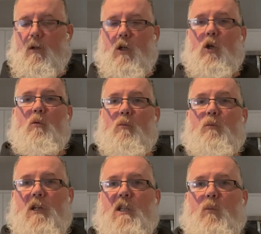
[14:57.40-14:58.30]

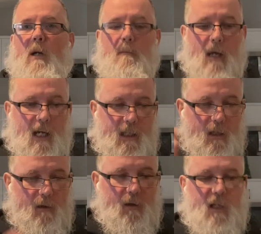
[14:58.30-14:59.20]
this is what I made.
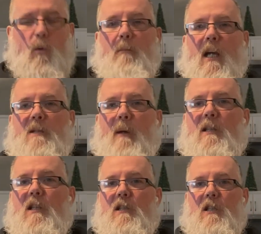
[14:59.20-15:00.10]
These were my
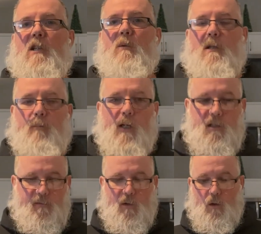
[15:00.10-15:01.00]
expenses. This was the price
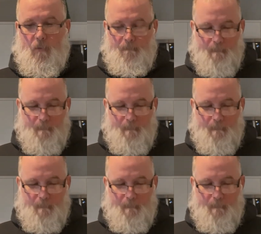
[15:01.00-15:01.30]
of fuel.